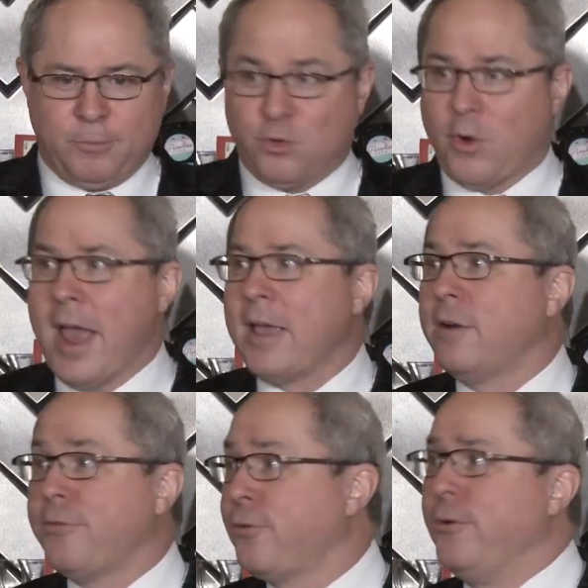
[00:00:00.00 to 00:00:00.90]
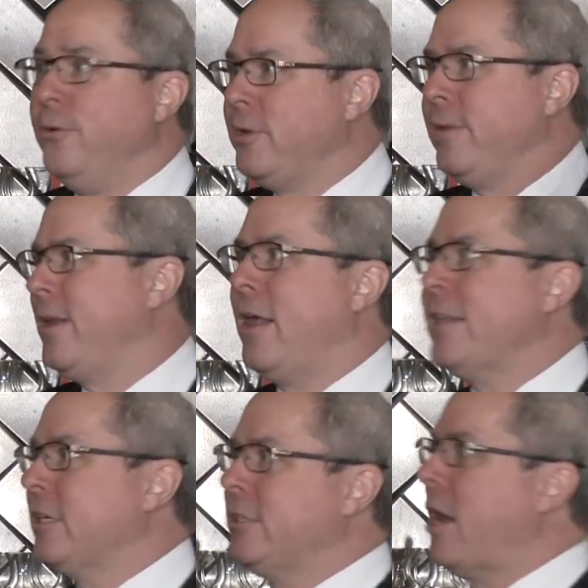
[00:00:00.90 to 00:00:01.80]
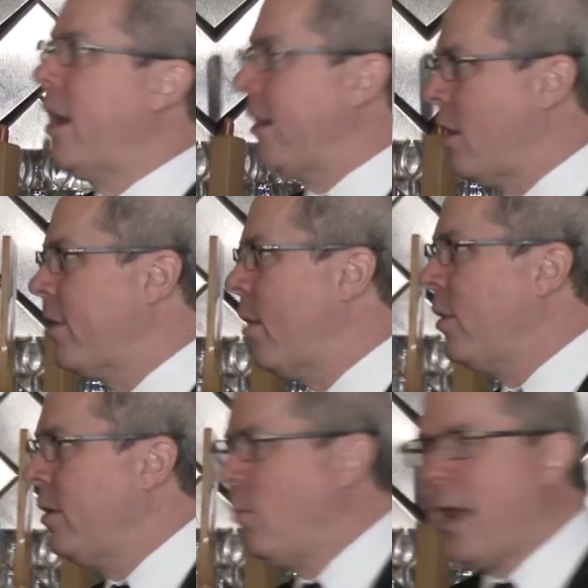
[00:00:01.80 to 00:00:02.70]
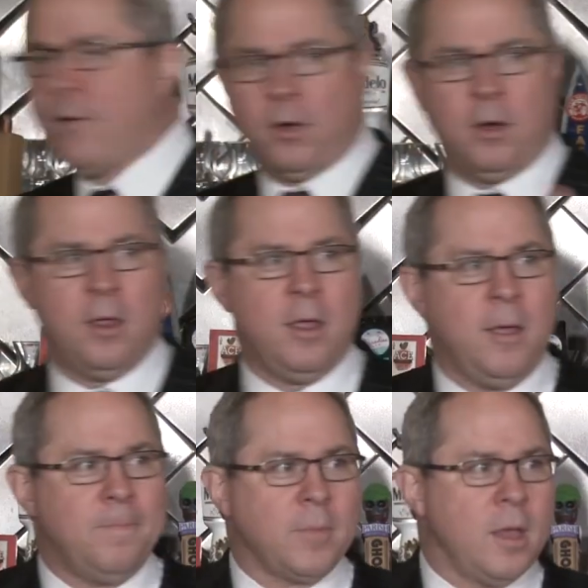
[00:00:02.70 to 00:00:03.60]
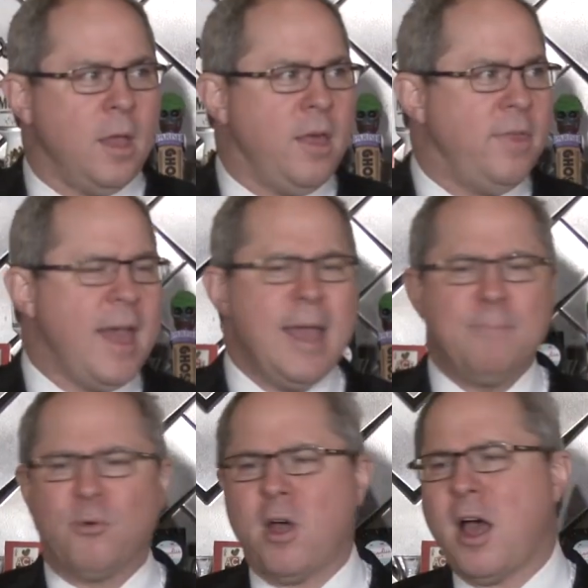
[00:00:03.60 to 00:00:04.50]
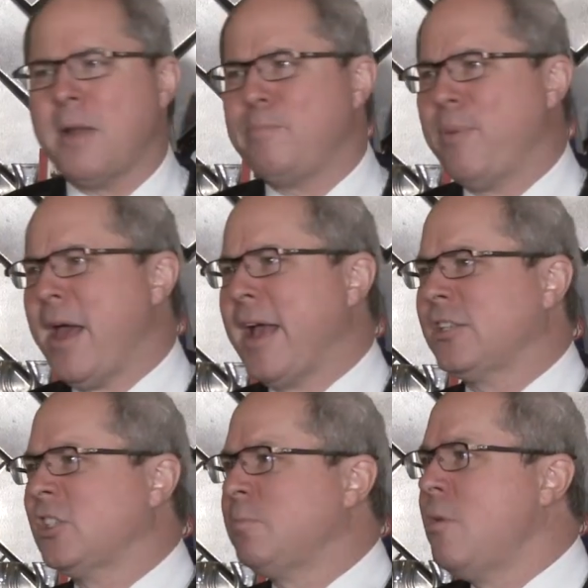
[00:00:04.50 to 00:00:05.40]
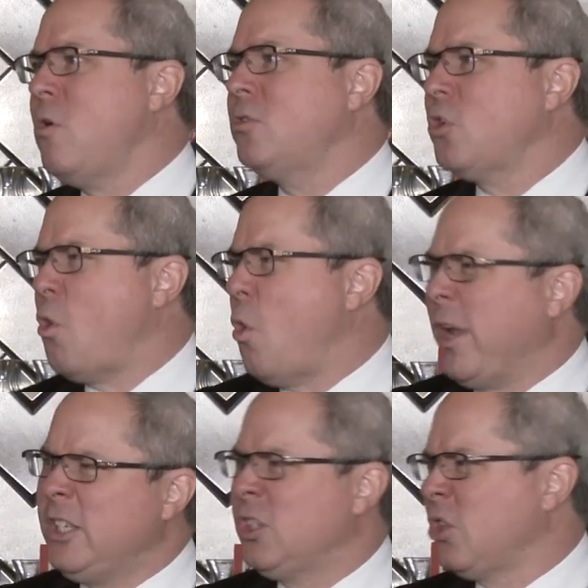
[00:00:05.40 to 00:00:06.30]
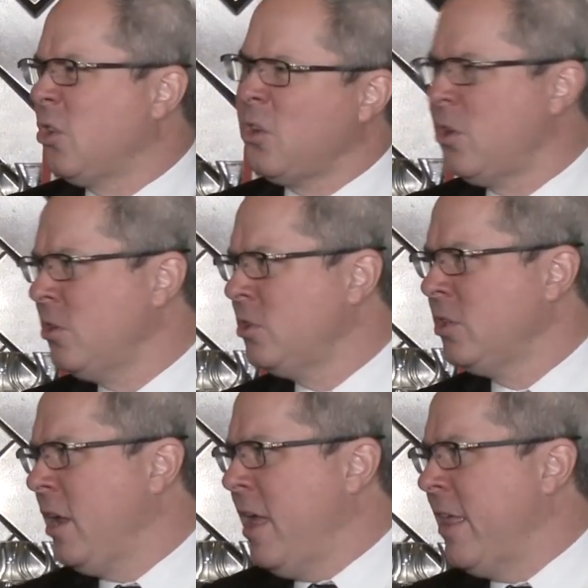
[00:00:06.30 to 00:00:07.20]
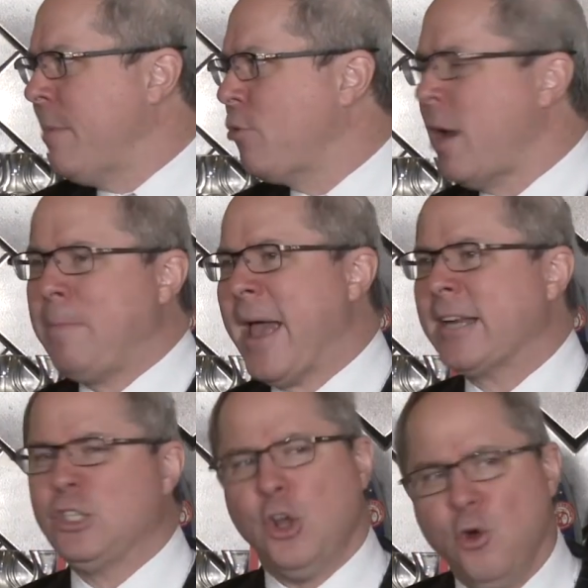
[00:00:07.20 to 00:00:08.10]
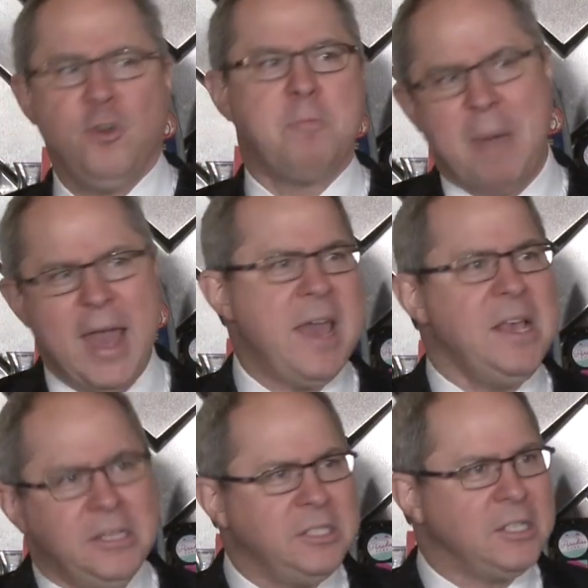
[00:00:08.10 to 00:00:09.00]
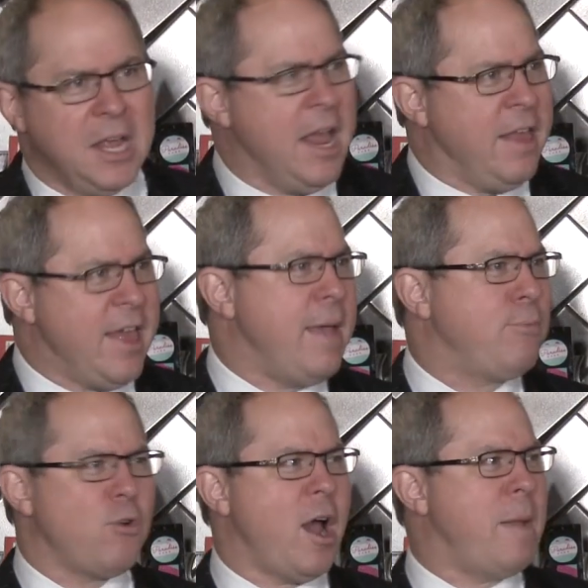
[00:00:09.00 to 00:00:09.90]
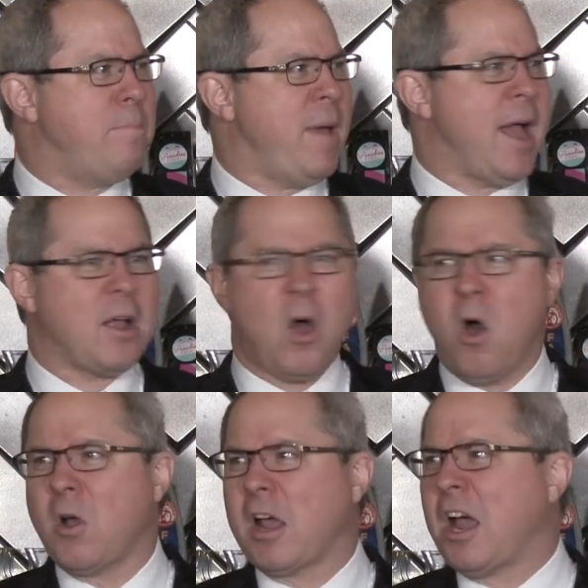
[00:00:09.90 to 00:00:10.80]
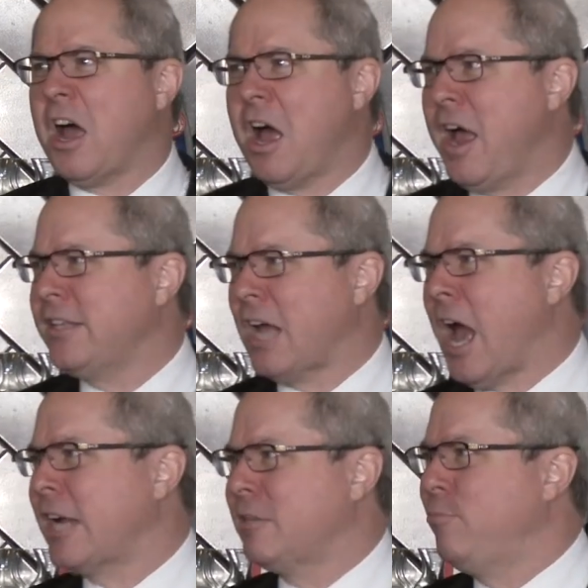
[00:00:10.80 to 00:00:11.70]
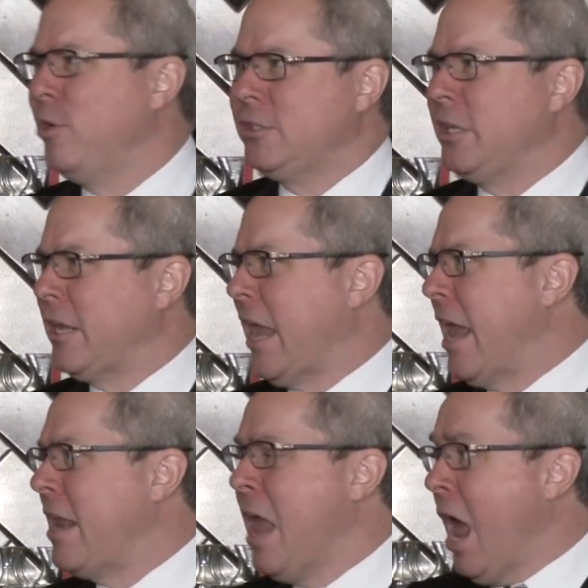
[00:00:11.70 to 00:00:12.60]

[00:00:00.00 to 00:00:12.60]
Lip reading: dragon fruit. That's exotic. Okay, well, whatever. They brought back smoked oysters. They brought back toothpaste. They brought back all kinds, octopus in a can,